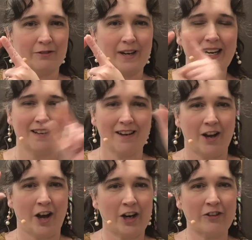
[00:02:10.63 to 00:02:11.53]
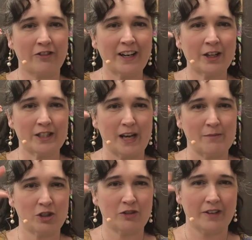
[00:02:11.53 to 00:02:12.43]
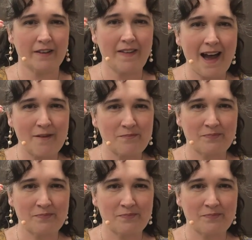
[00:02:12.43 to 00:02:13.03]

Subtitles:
right? On our fingertips, do you feel that?